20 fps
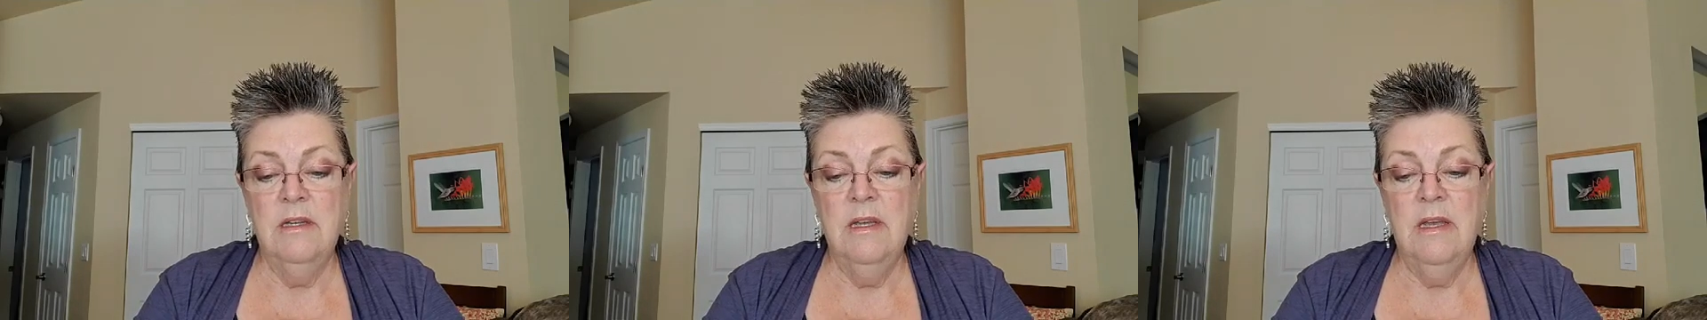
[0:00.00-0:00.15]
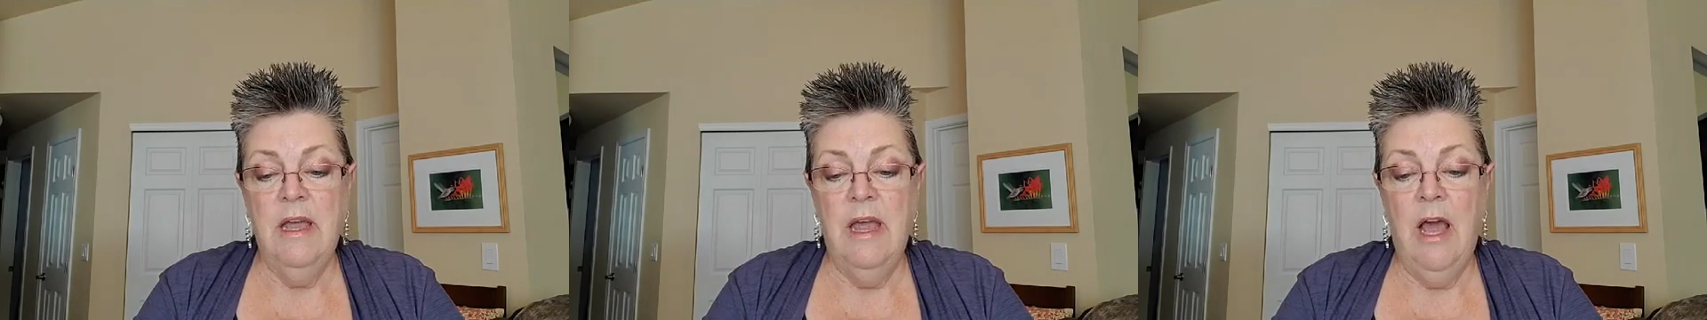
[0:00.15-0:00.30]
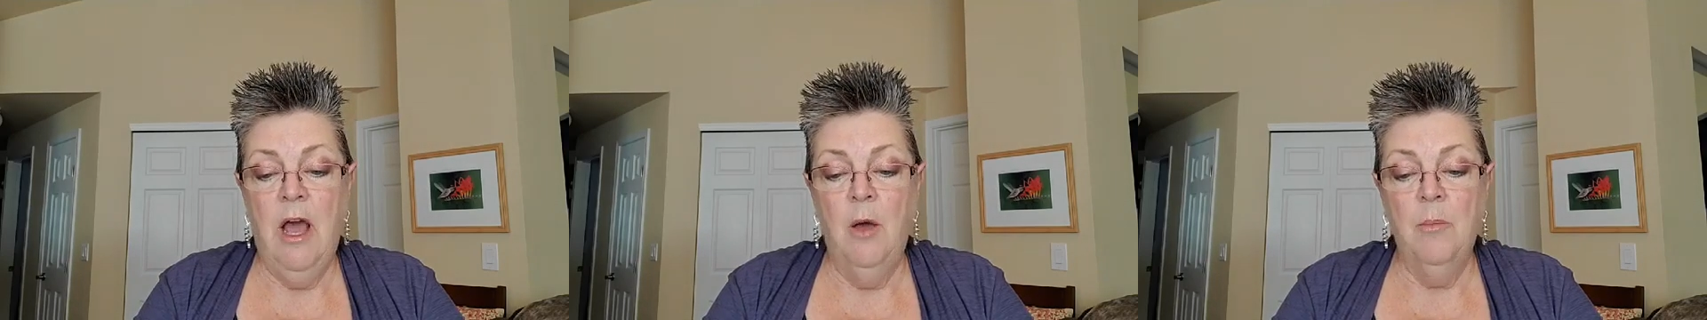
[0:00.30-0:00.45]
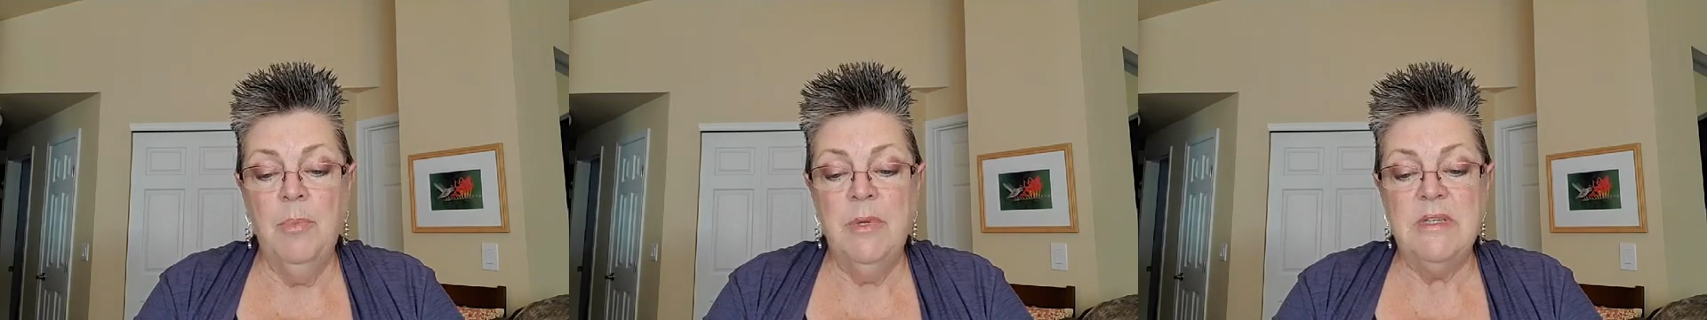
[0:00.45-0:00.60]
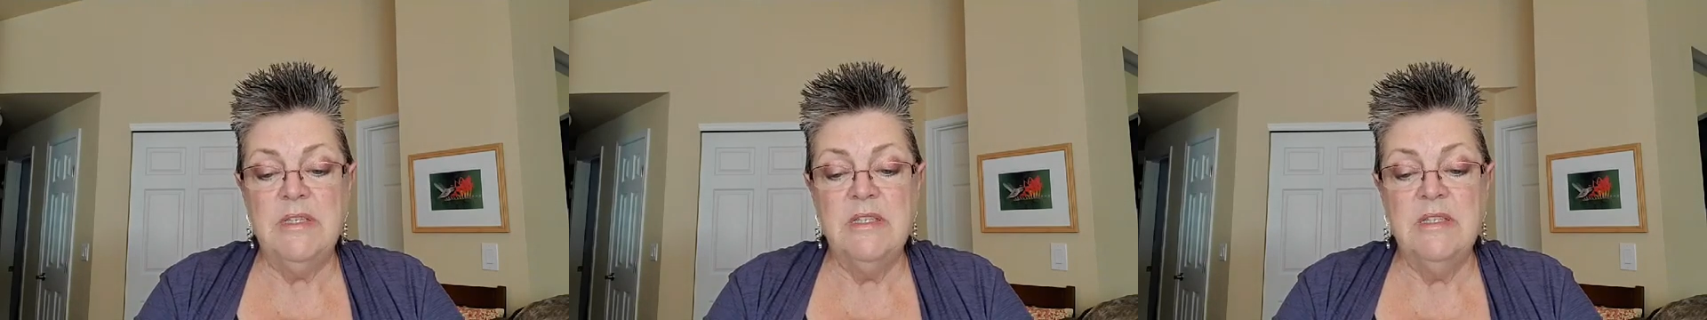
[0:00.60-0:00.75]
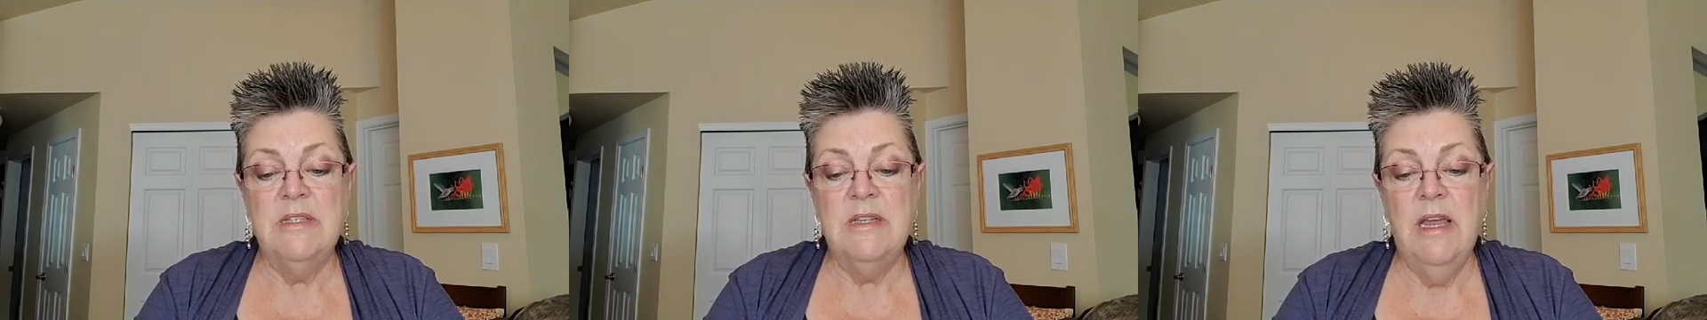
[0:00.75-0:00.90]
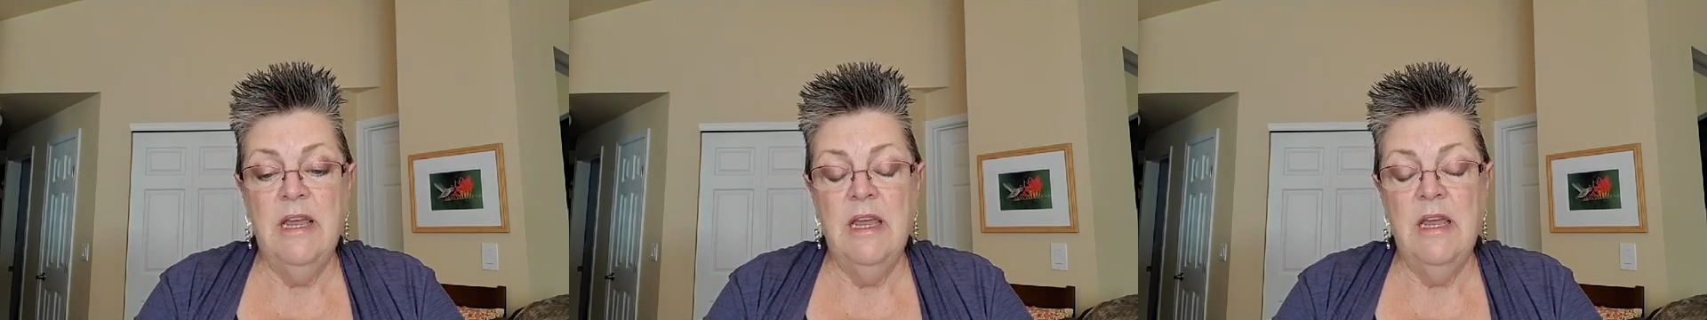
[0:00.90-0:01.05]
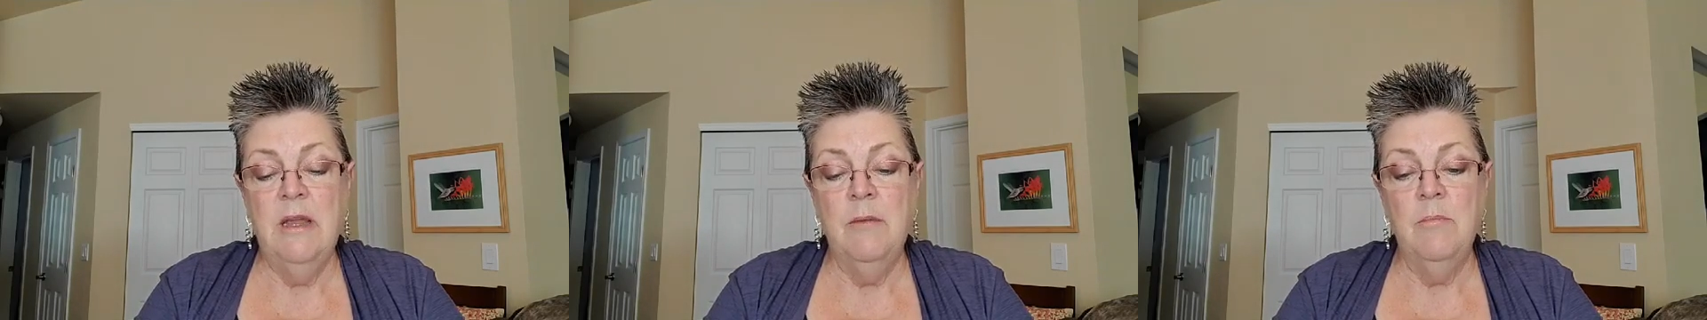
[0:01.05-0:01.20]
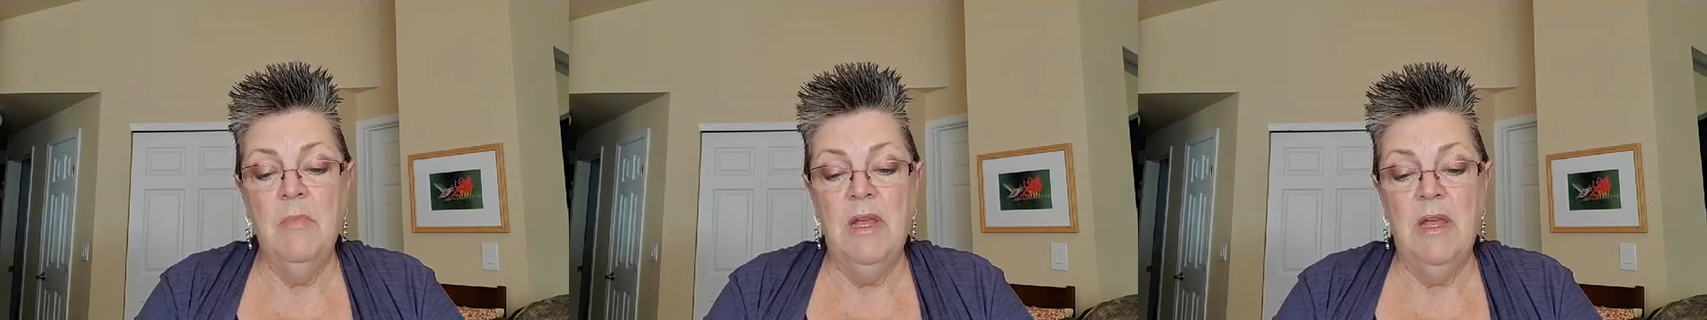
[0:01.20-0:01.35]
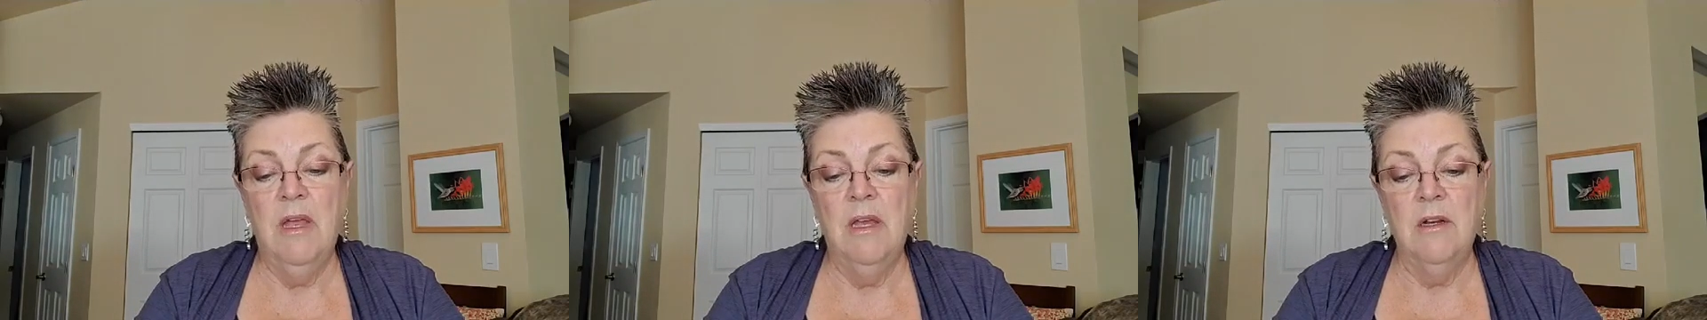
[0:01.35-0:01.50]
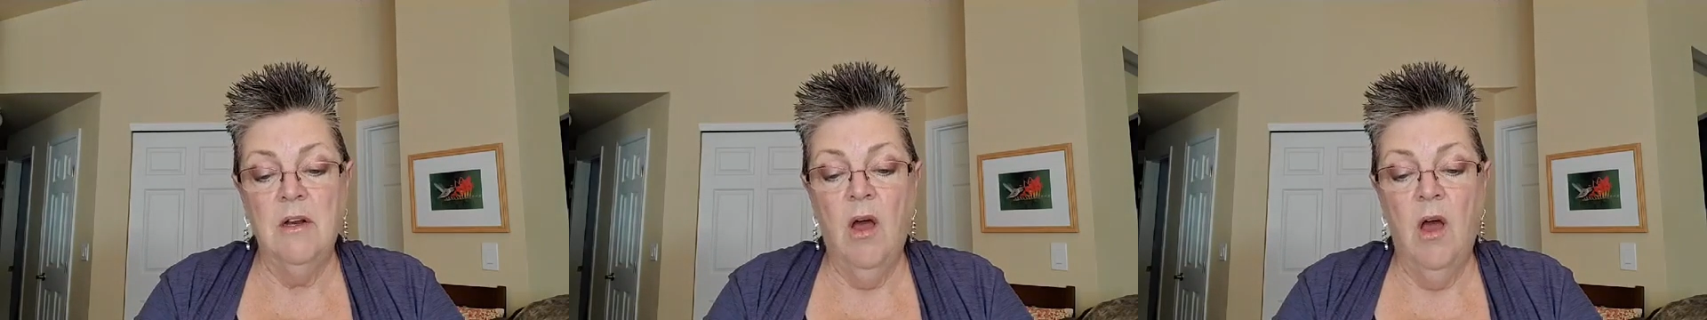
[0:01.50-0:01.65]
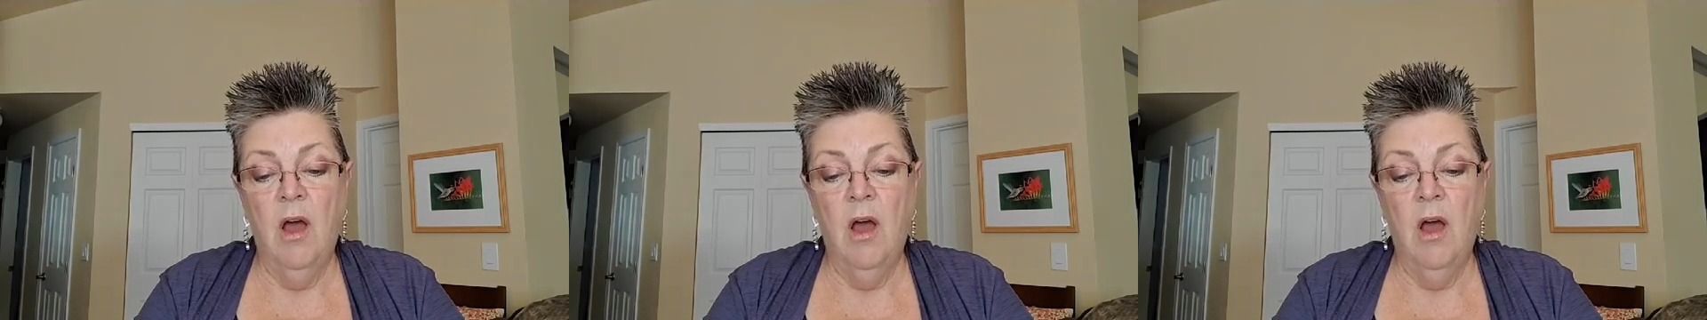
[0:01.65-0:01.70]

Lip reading: Help us name and